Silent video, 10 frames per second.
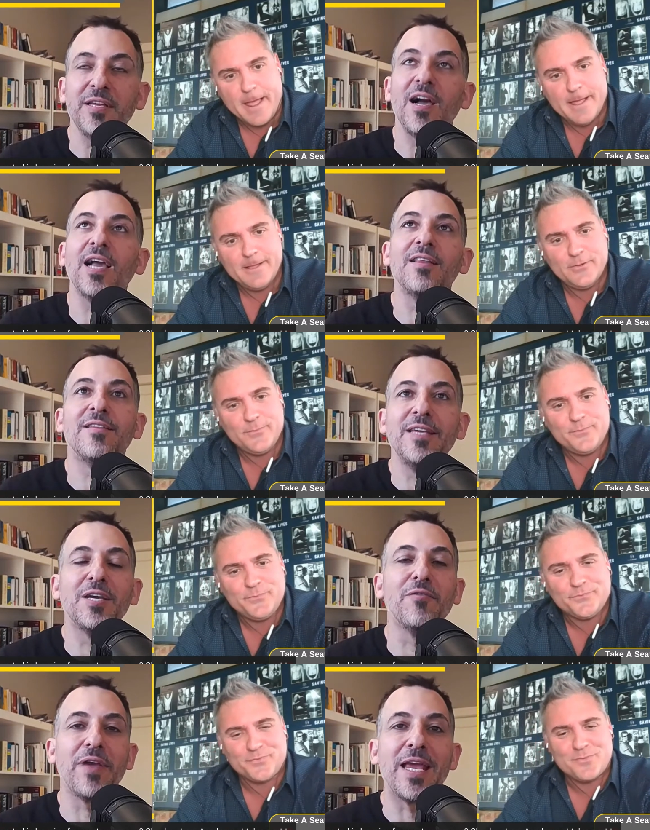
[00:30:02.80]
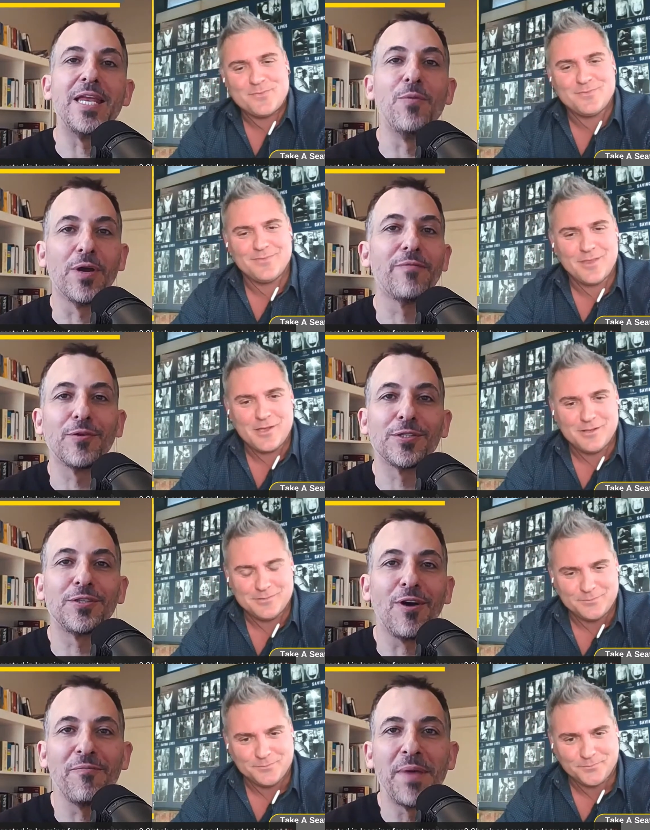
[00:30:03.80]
Speaker 1: think I can think of any one of your staff